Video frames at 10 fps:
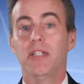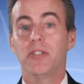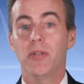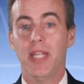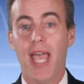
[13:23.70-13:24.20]

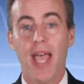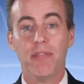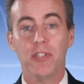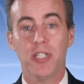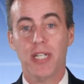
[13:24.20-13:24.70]
So the
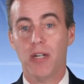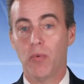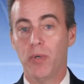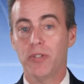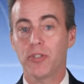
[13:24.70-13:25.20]
averaging in a
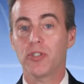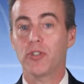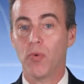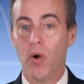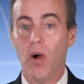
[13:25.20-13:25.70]
real
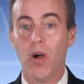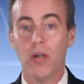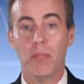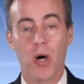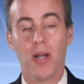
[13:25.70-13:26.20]

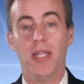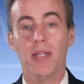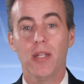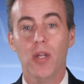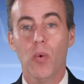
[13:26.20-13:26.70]
strong
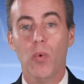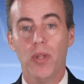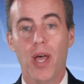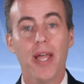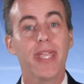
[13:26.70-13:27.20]
market will
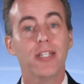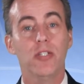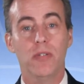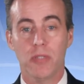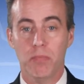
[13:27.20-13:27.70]
not get
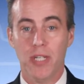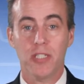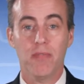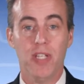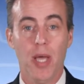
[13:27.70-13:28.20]
you as
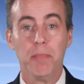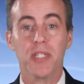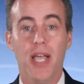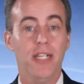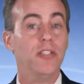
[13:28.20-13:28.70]
much of the
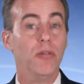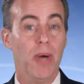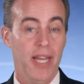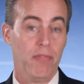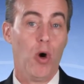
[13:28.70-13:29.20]
upside as you
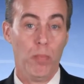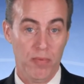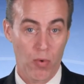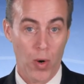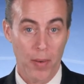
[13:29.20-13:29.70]
might have
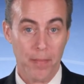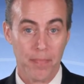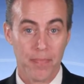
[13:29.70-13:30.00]
hoped for.